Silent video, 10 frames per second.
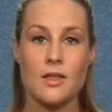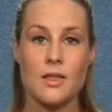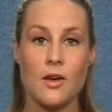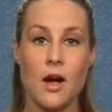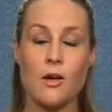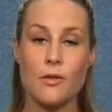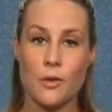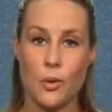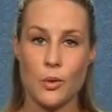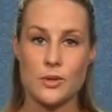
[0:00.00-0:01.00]
There are, of
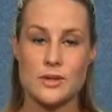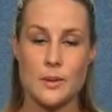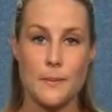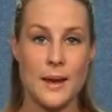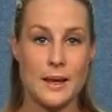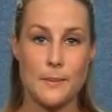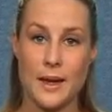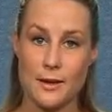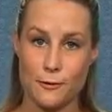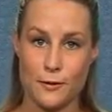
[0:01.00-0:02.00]
course, many
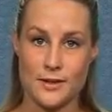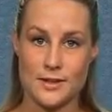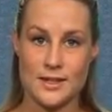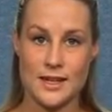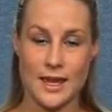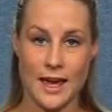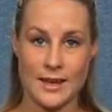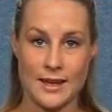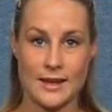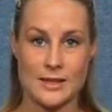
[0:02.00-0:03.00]
benefits to
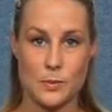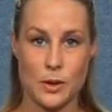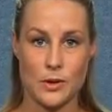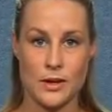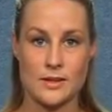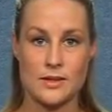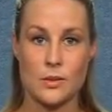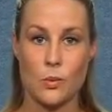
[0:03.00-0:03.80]
gaining experience